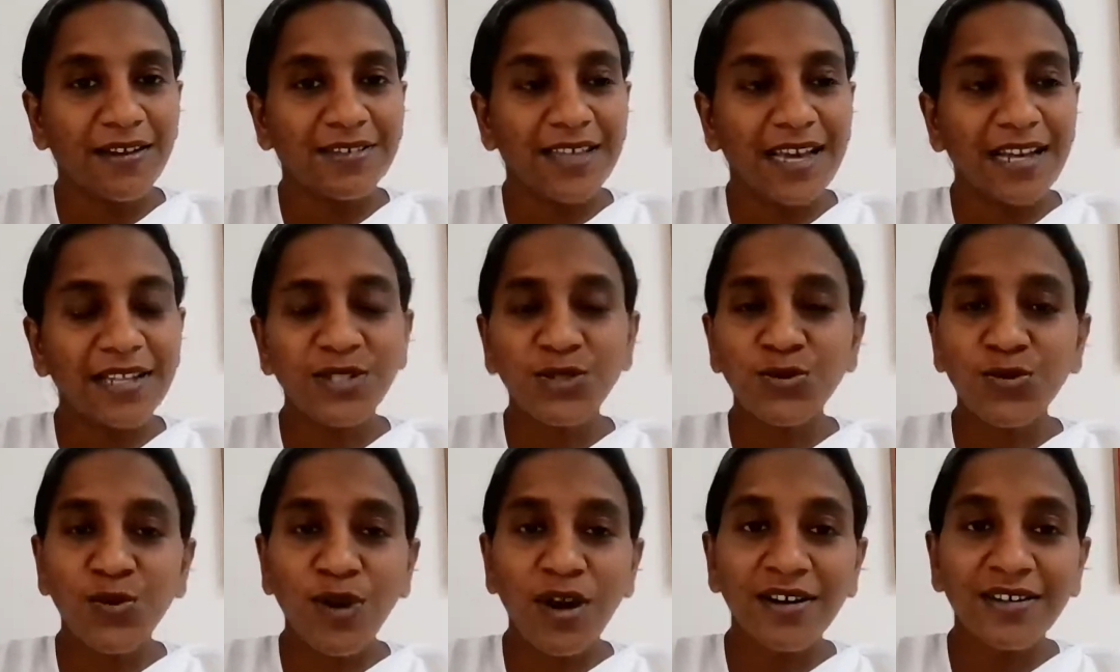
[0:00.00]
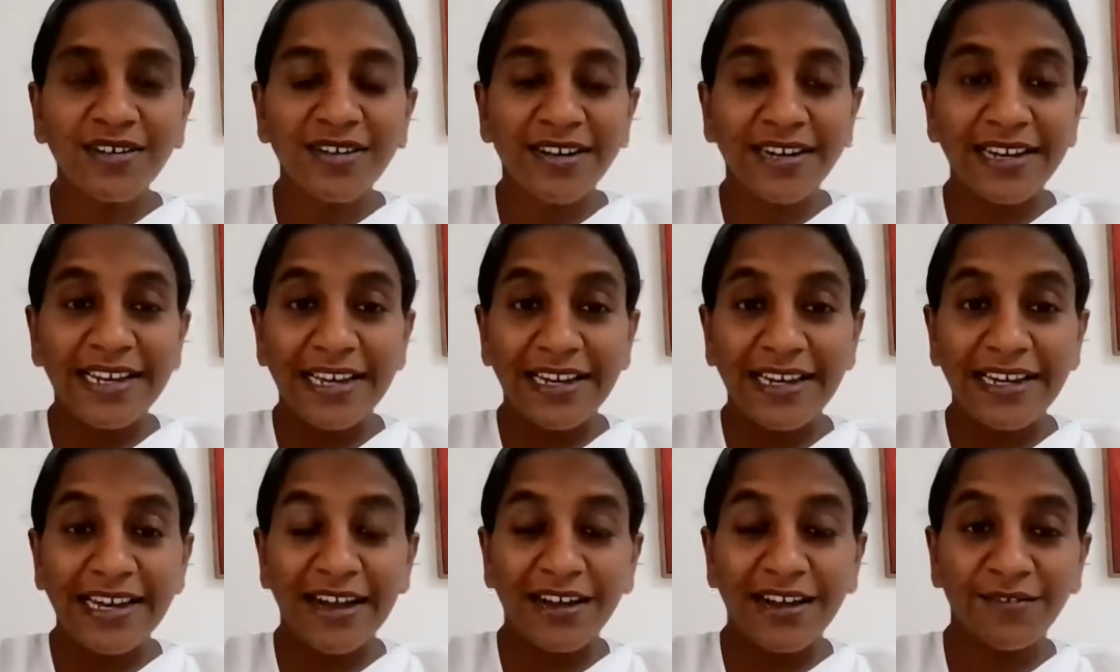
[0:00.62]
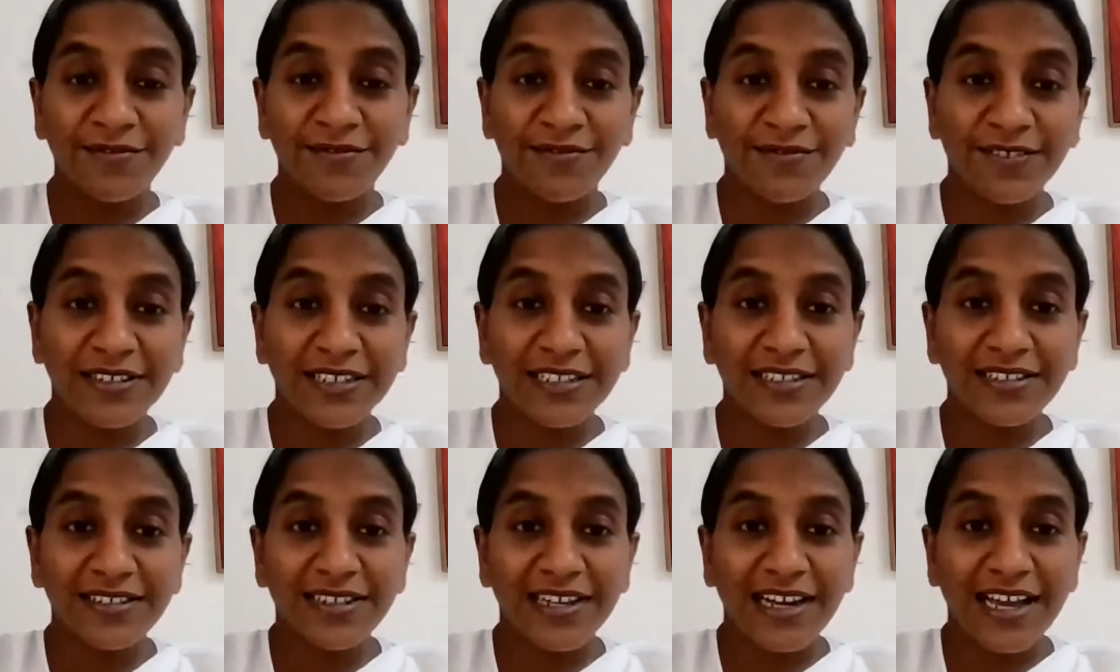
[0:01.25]
That's what really I
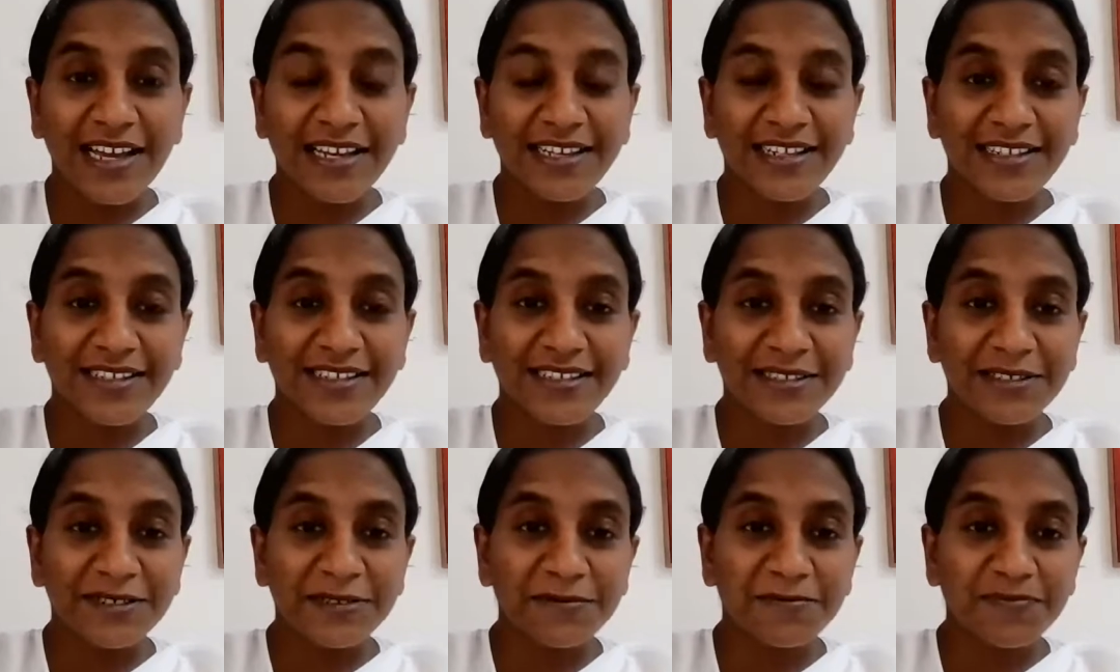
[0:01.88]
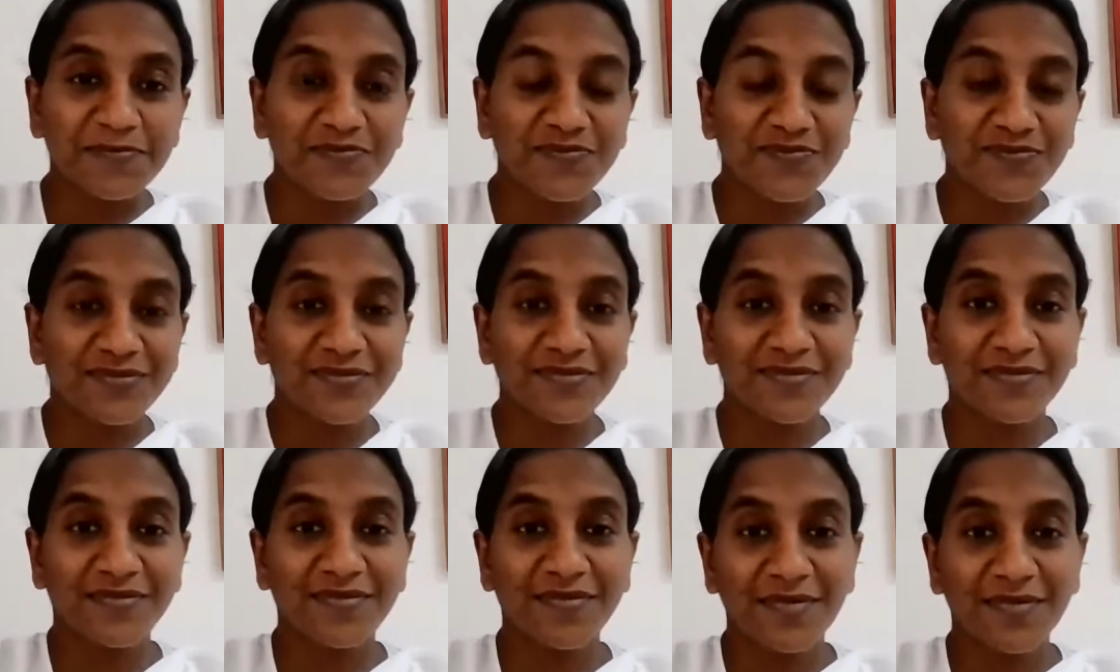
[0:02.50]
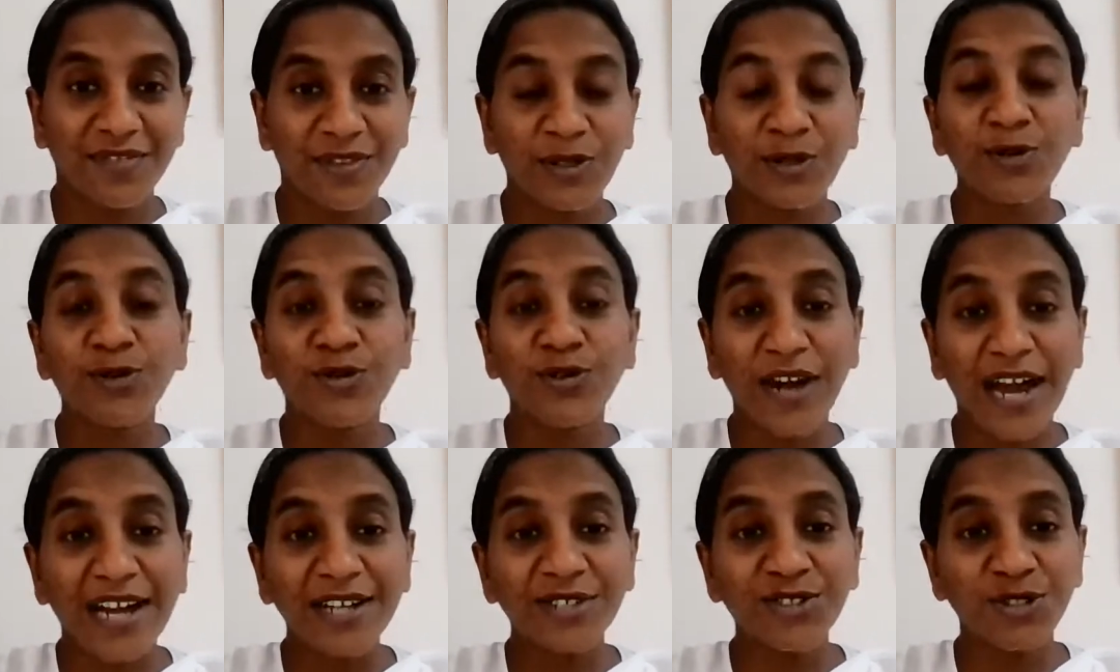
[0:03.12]
felt like
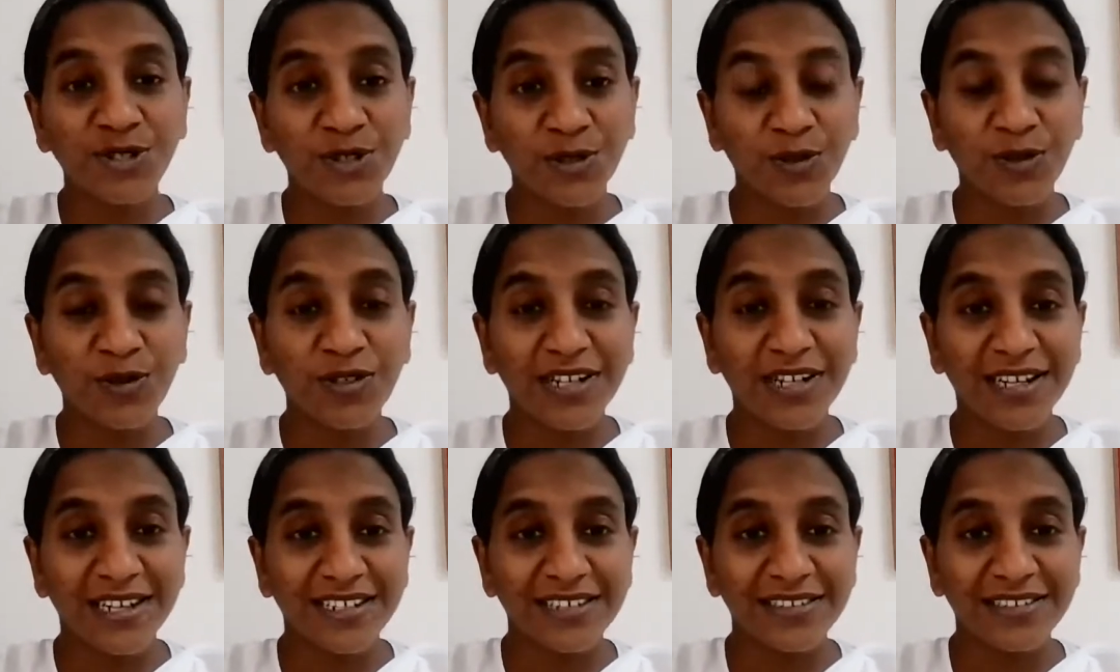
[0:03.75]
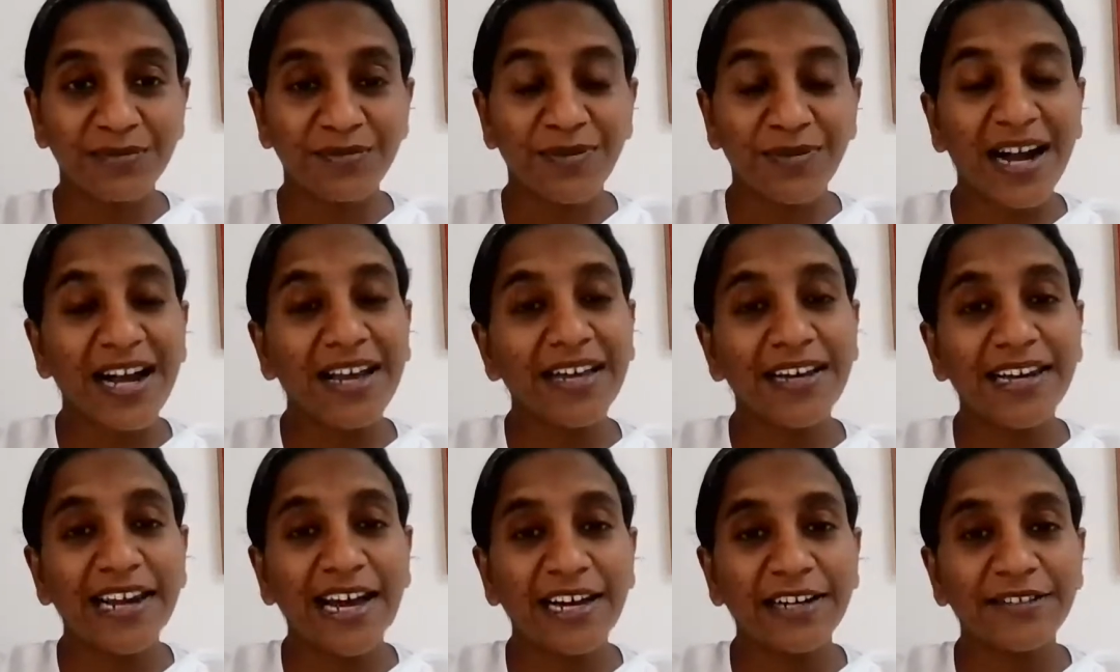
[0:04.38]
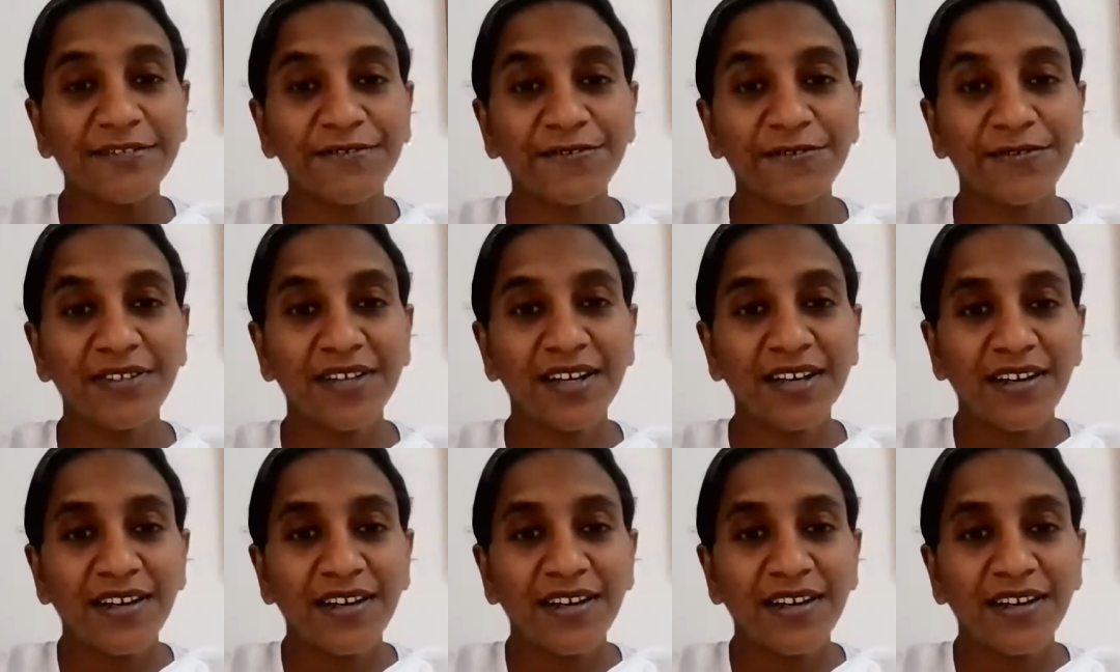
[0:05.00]
through Raj Yoga in my life.